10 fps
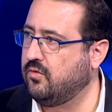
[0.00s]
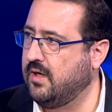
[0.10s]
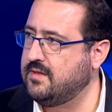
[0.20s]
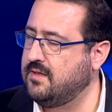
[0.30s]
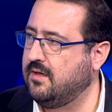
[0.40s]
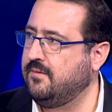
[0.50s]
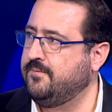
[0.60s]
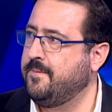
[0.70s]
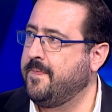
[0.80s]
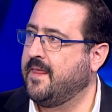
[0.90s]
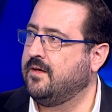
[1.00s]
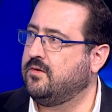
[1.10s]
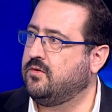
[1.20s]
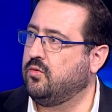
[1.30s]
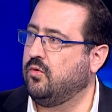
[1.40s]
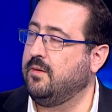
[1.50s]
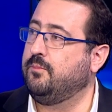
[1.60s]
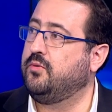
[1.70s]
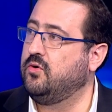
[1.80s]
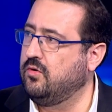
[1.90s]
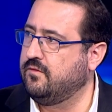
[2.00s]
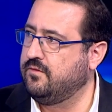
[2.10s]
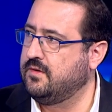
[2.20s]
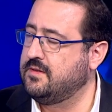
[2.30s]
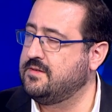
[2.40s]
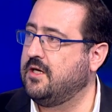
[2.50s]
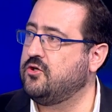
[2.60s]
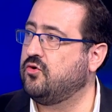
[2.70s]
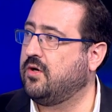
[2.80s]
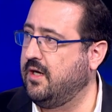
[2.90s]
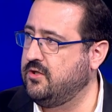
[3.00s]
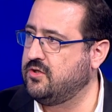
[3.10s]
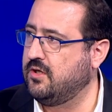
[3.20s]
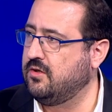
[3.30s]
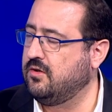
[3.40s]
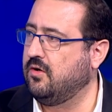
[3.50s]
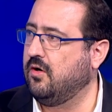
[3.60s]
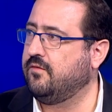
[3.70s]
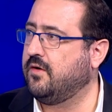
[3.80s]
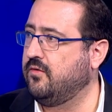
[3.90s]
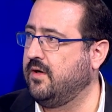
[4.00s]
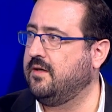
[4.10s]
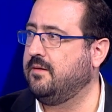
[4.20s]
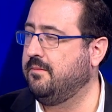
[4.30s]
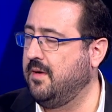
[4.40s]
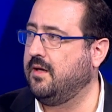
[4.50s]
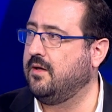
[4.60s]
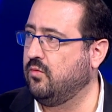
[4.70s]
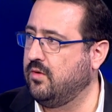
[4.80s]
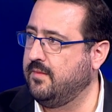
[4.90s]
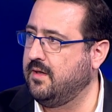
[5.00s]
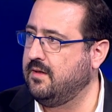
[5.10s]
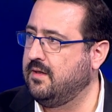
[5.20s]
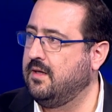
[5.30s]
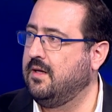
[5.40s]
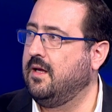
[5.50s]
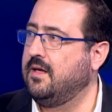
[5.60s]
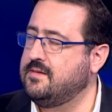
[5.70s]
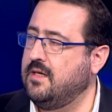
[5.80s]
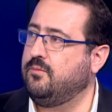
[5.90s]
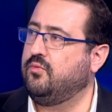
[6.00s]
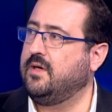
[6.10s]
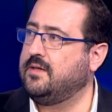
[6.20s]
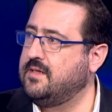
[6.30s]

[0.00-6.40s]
together to improve the education of Haredim men and women, and then bring